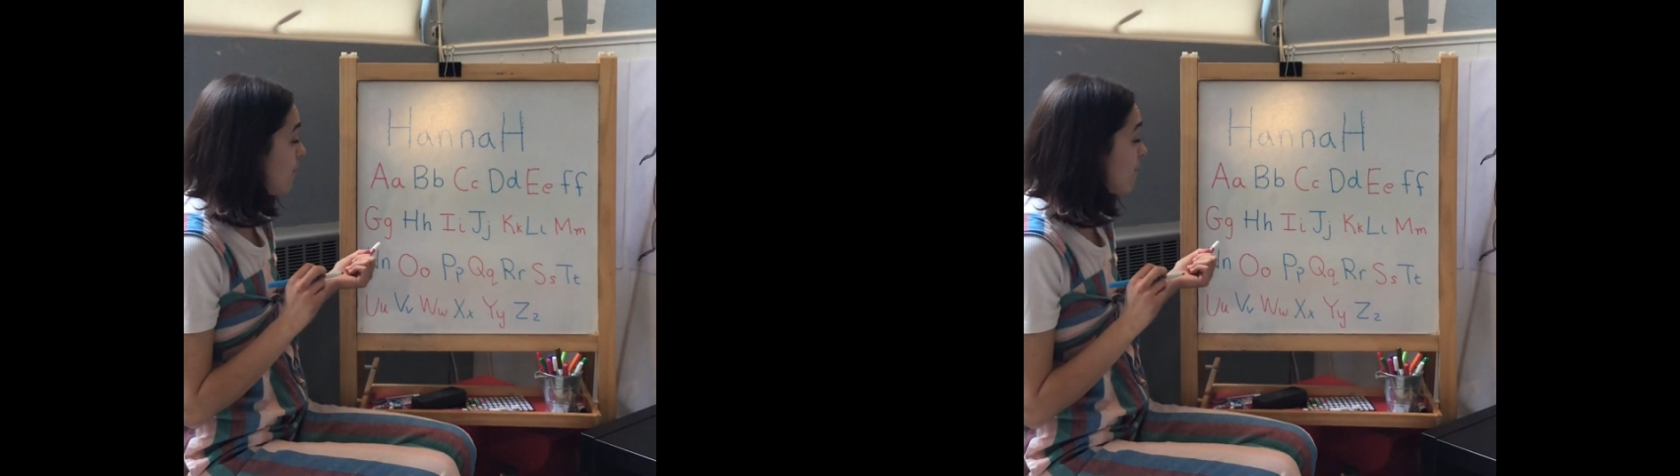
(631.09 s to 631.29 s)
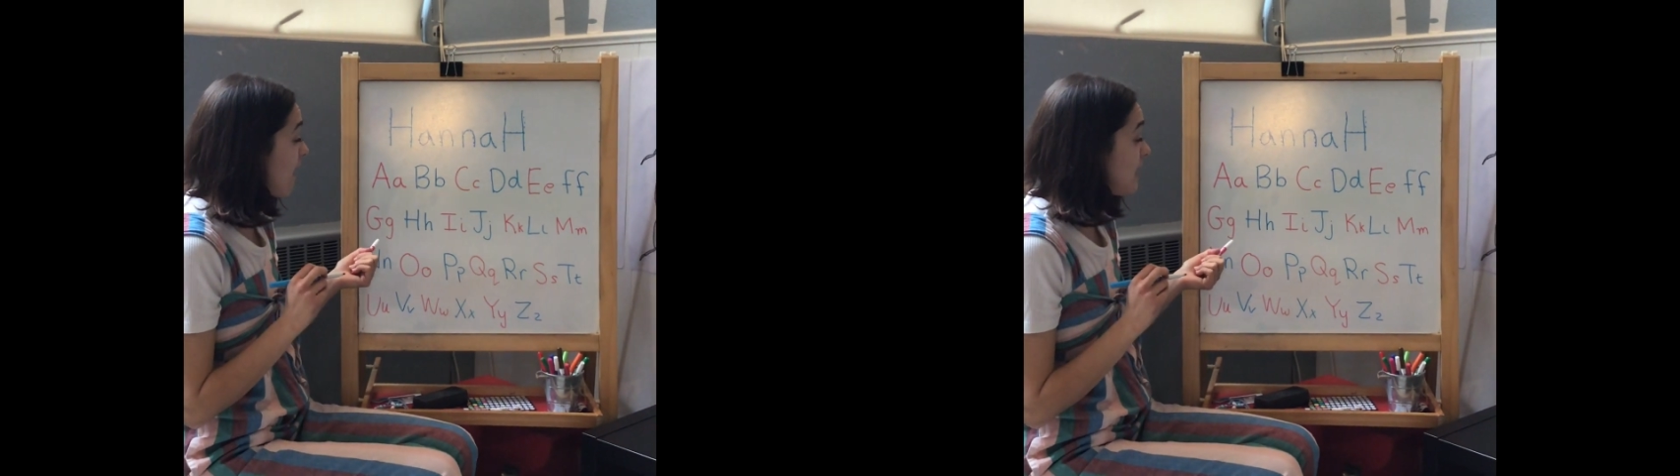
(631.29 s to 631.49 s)

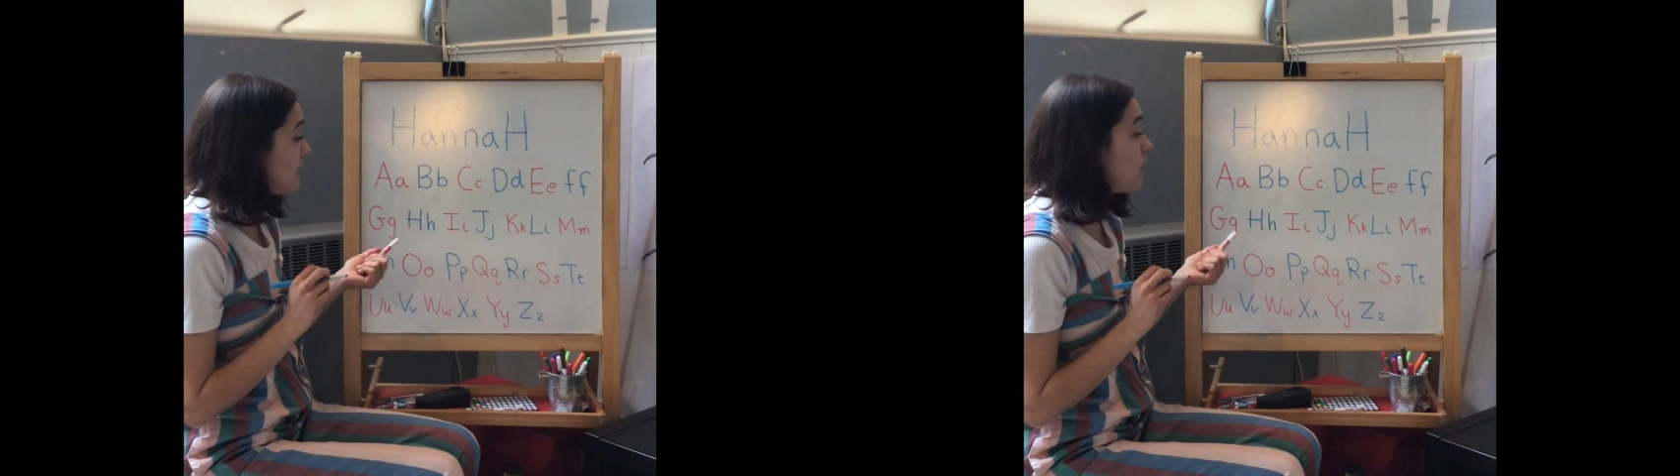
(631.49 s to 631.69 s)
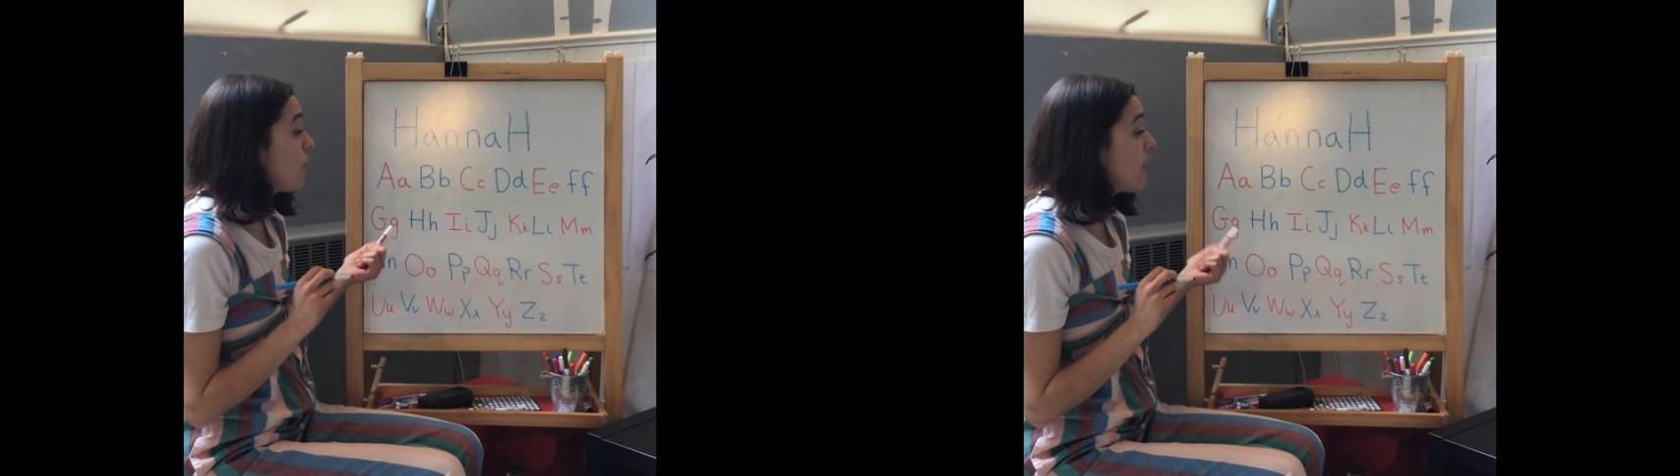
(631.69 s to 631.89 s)

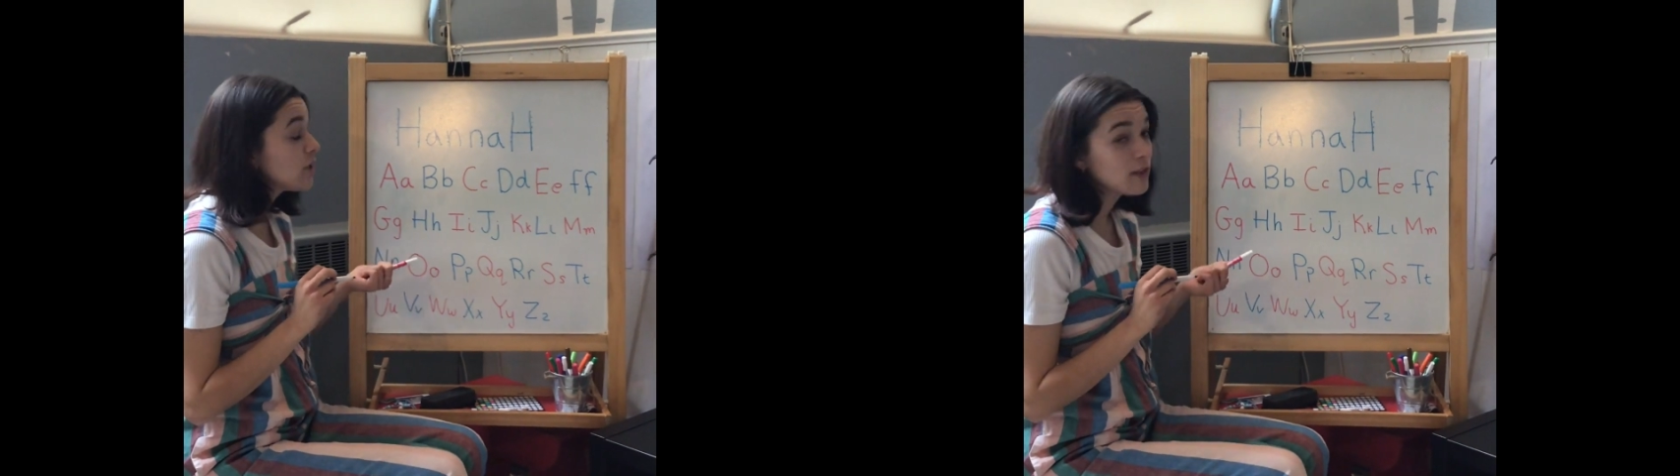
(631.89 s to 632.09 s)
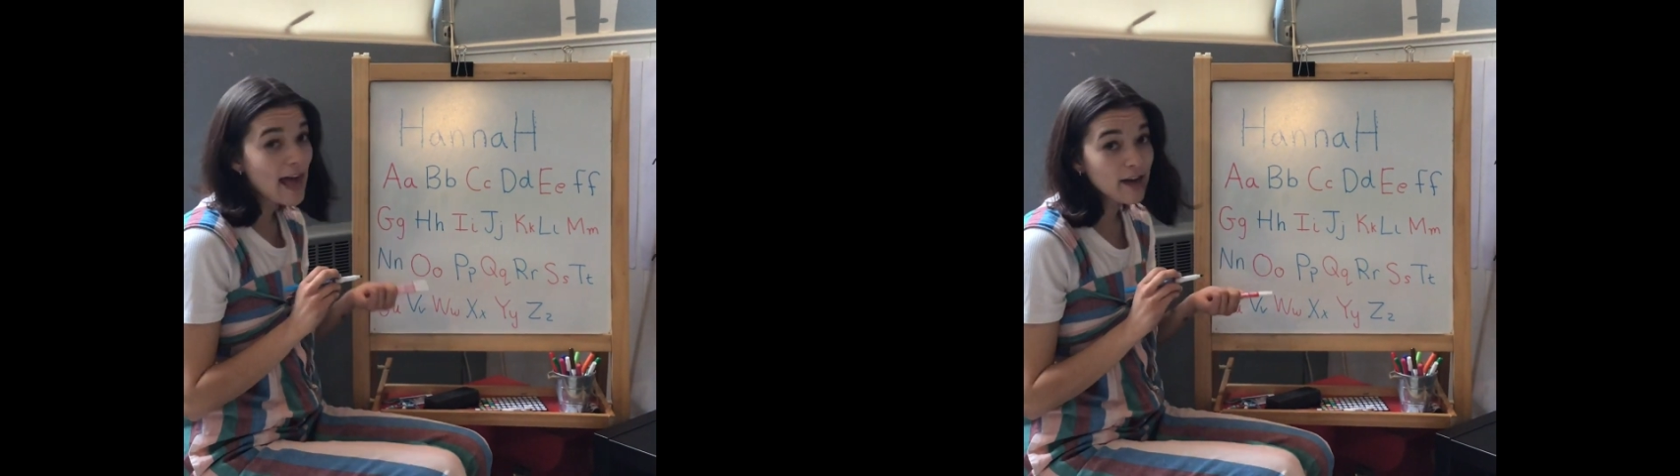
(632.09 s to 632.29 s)
finding
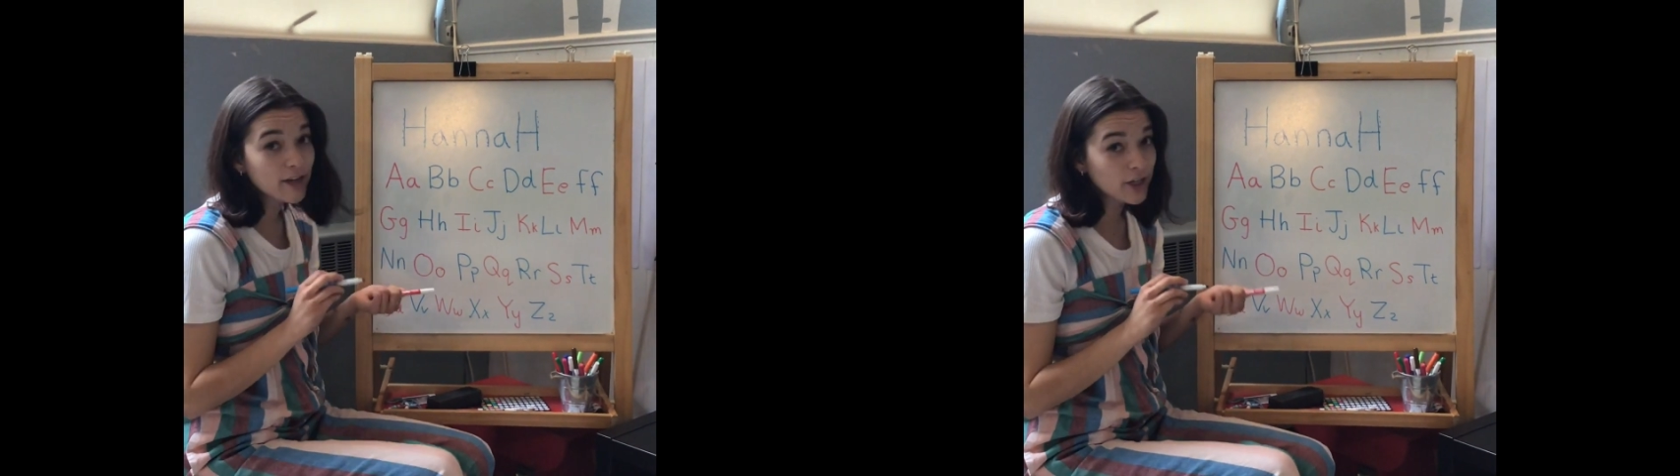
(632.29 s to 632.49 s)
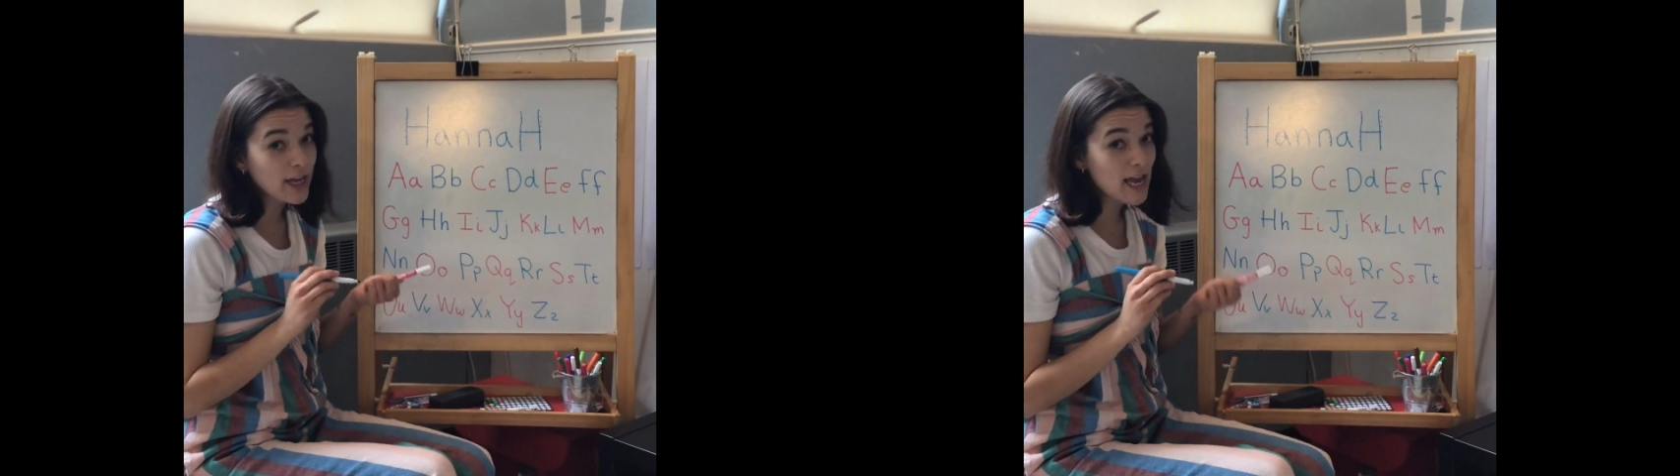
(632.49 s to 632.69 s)
which
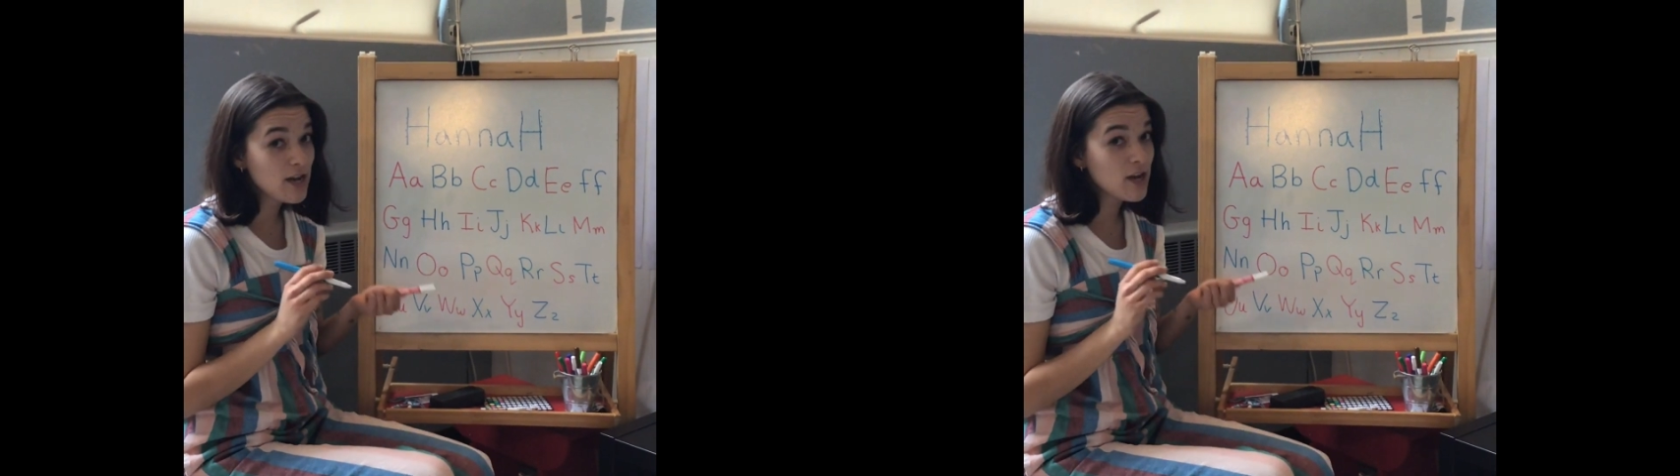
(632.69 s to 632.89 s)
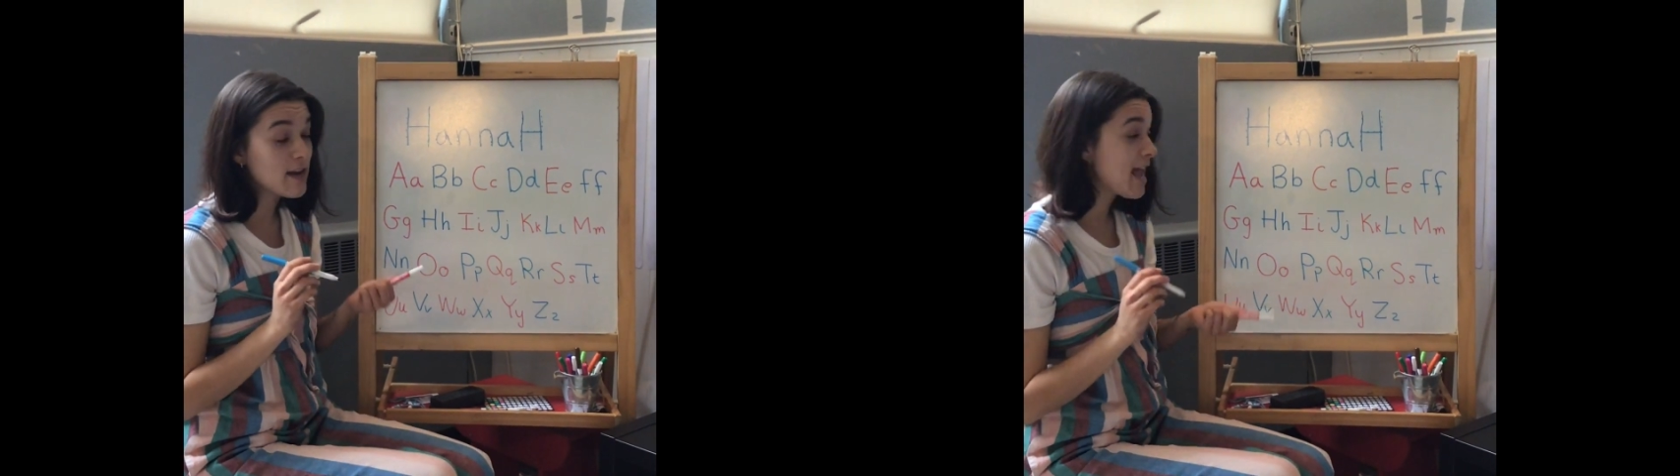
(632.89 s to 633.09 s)
letters are
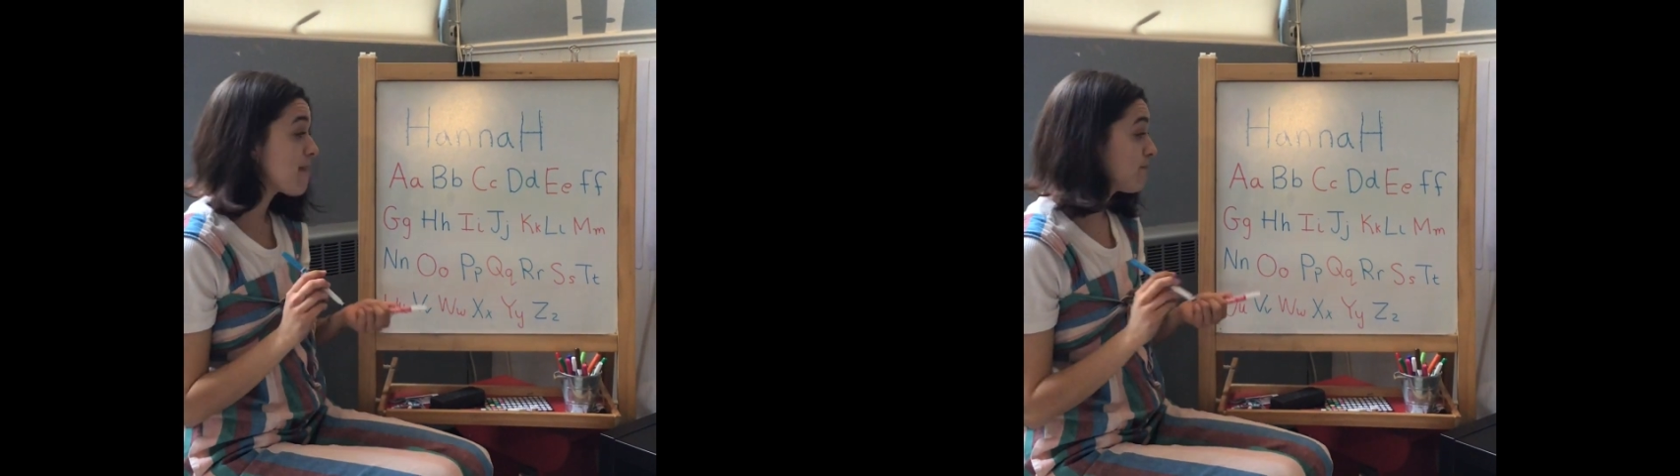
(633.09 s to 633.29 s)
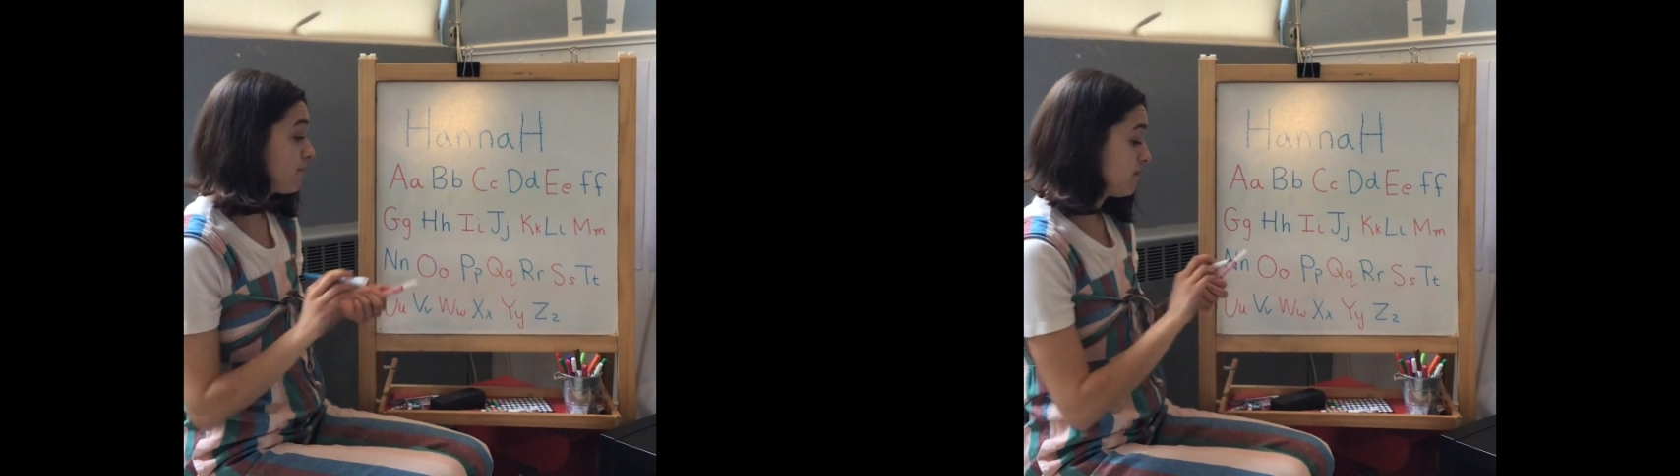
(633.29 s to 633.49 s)
in your
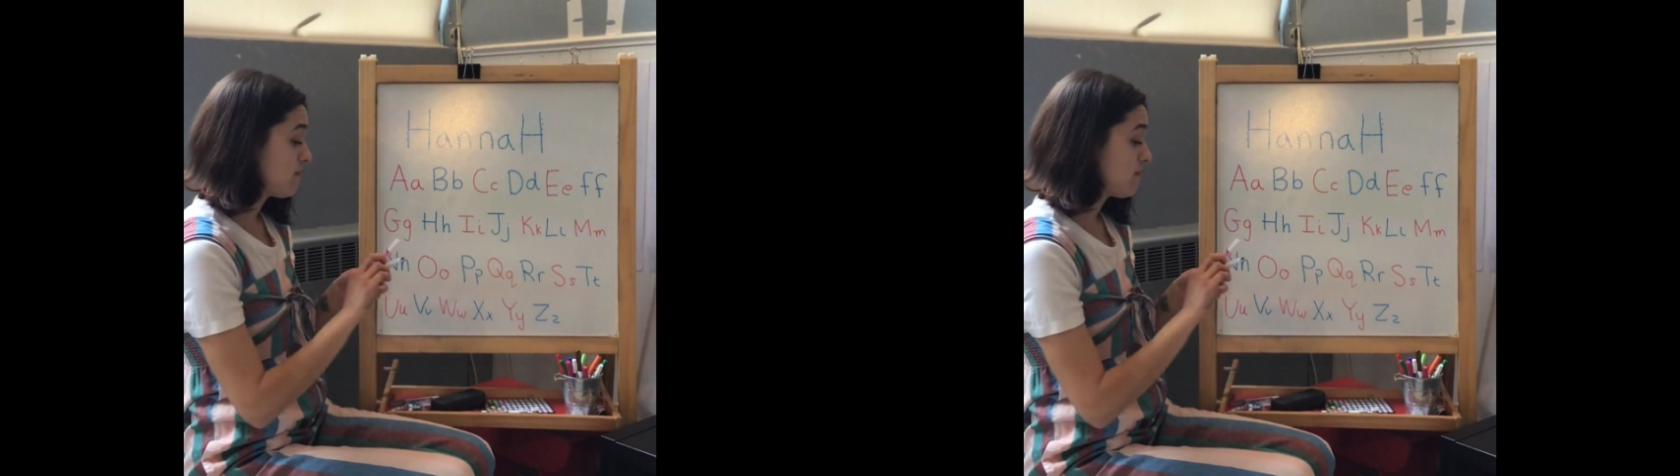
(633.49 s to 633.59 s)
name.